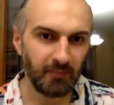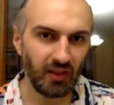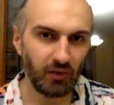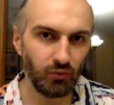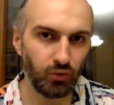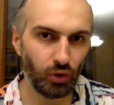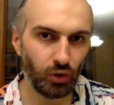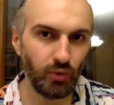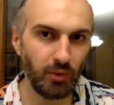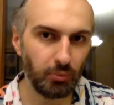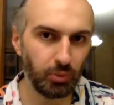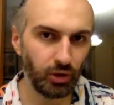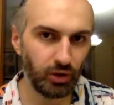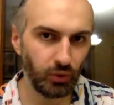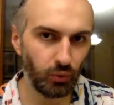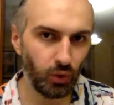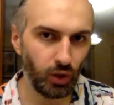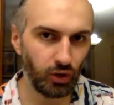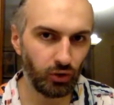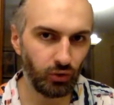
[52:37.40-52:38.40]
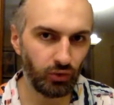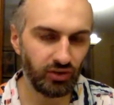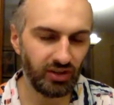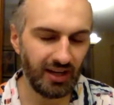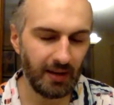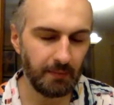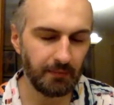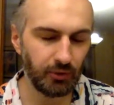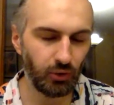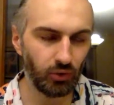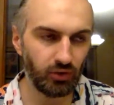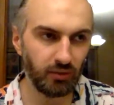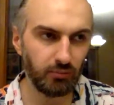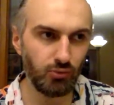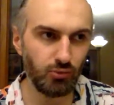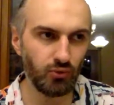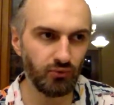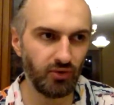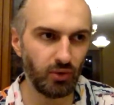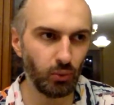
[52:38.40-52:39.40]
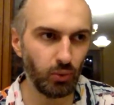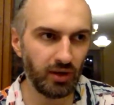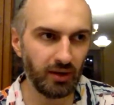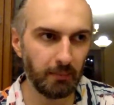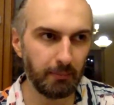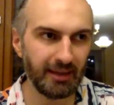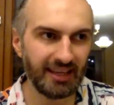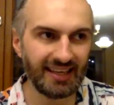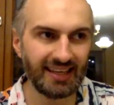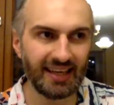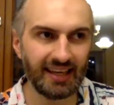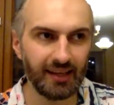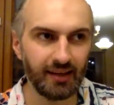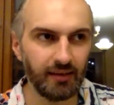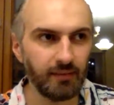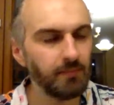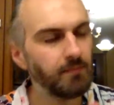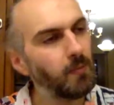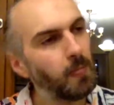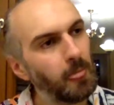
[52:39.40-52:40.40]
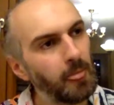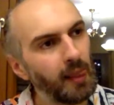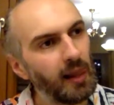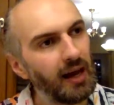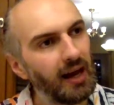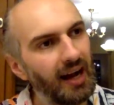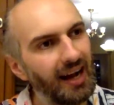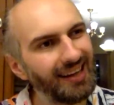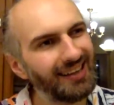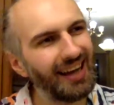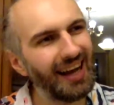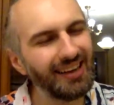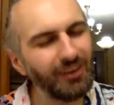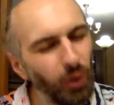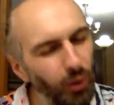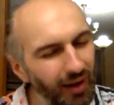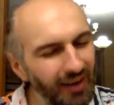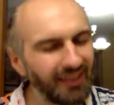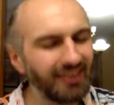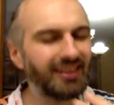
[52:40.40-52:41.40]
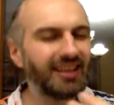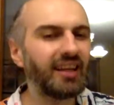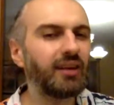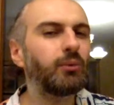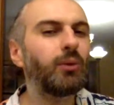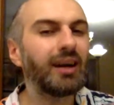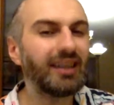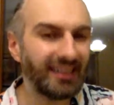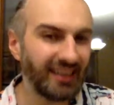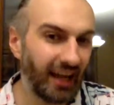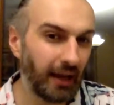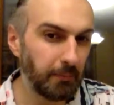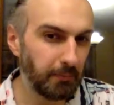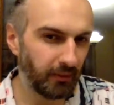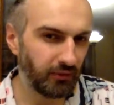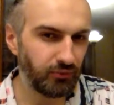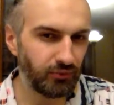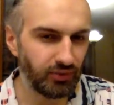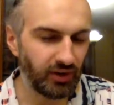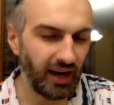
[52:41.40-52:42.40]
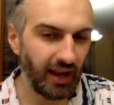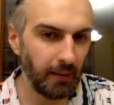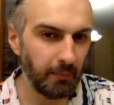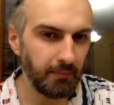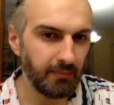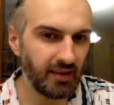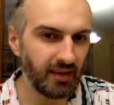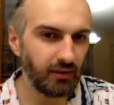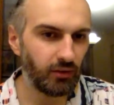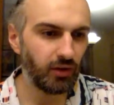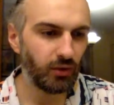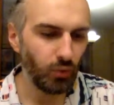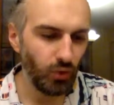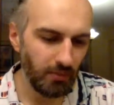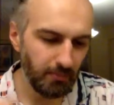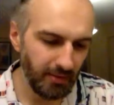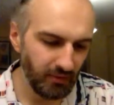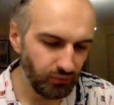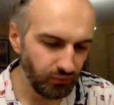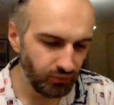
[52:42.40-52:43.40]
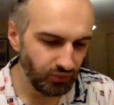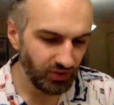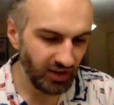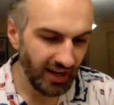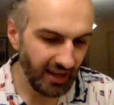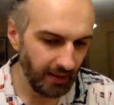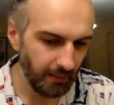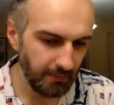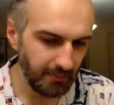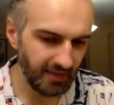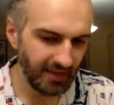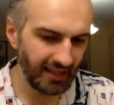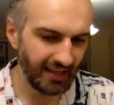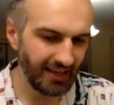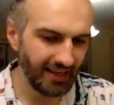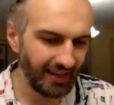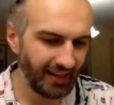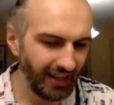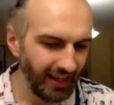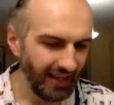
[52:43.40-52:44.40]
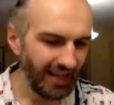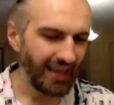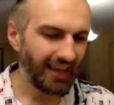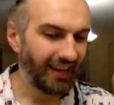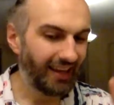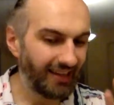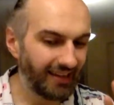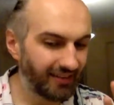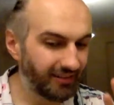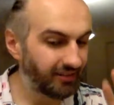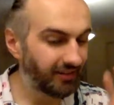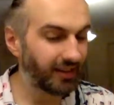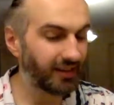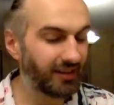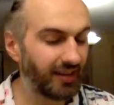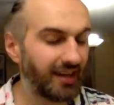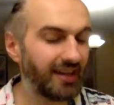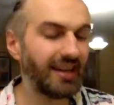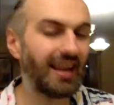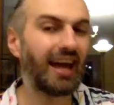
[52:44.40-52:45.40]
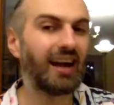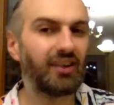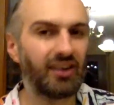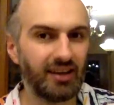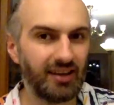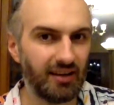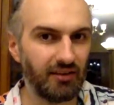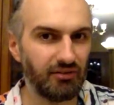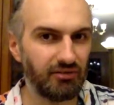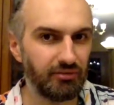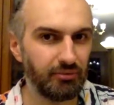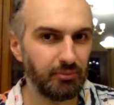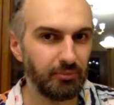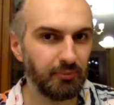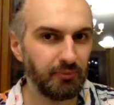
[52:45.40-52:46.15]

before we put the word to sleep. So the movie will begin. I don't want to say what type of frame. It will be framed in a certain narrative.